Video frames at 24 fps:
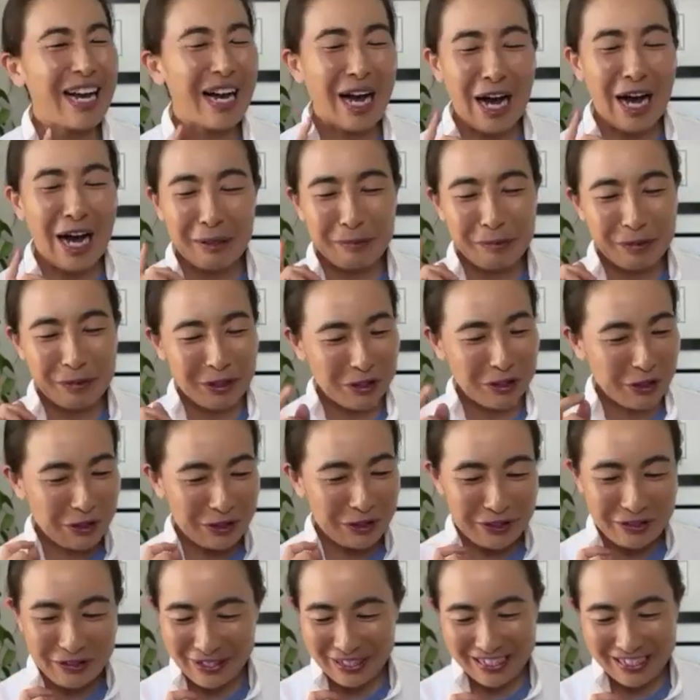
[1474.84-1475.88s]
I'm sure
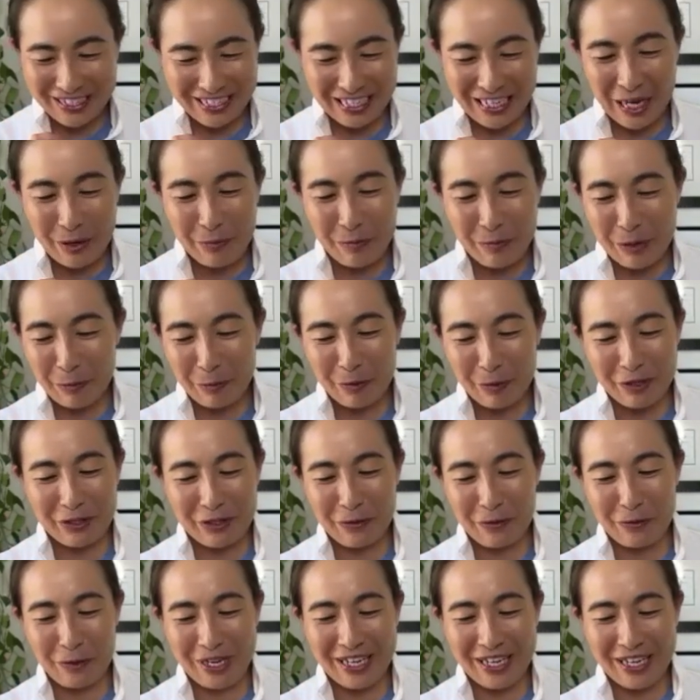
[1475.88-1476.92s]
you're gonna come up with a
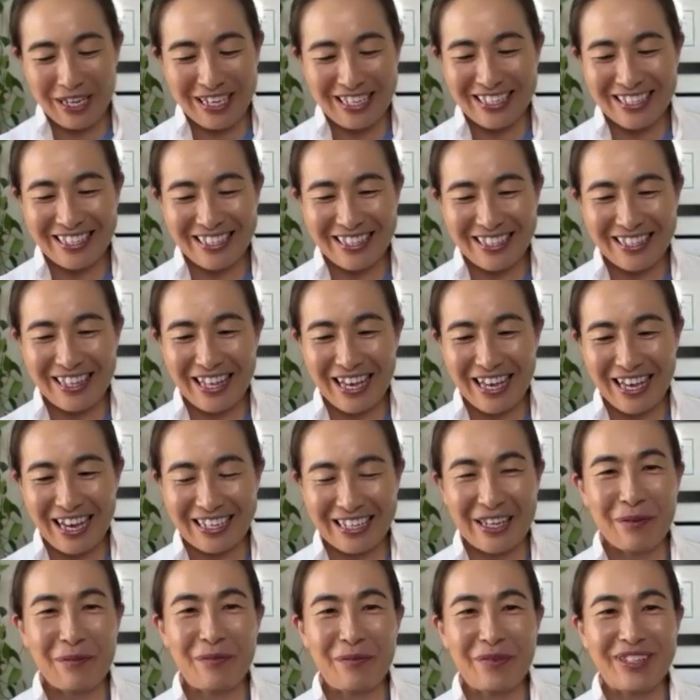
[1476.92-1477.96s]
way that
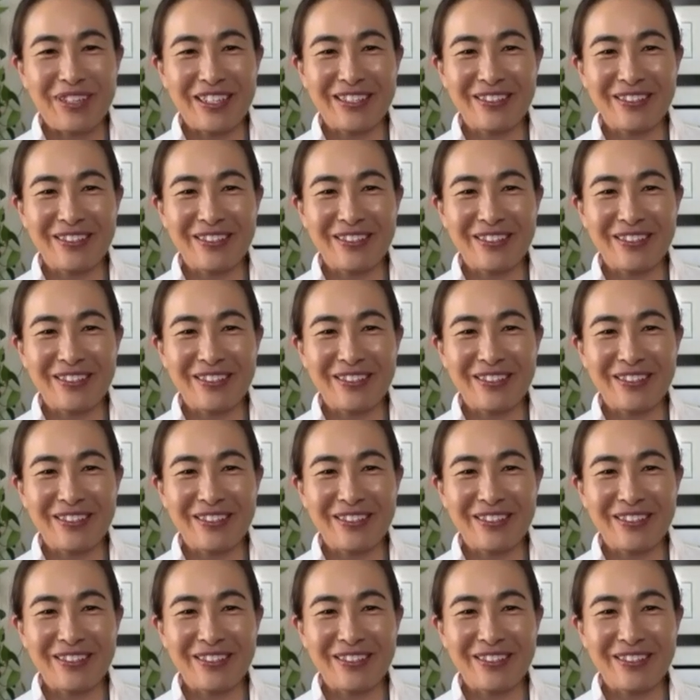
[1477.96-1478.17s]
can be